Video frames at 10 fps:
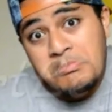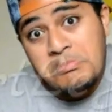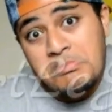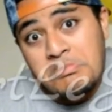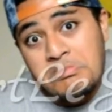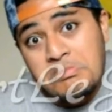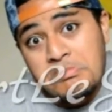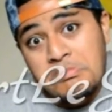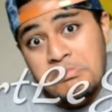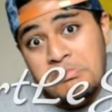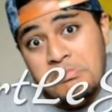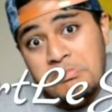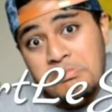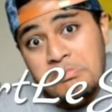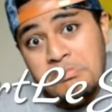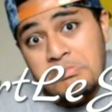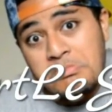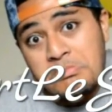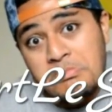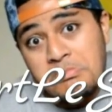
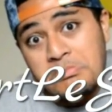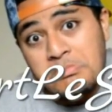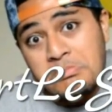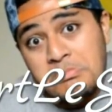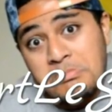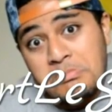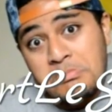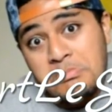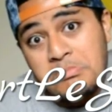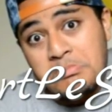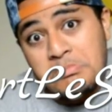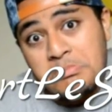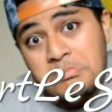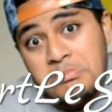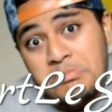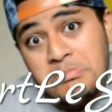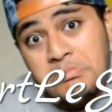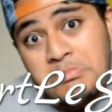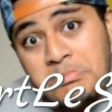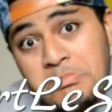Nobody speaks.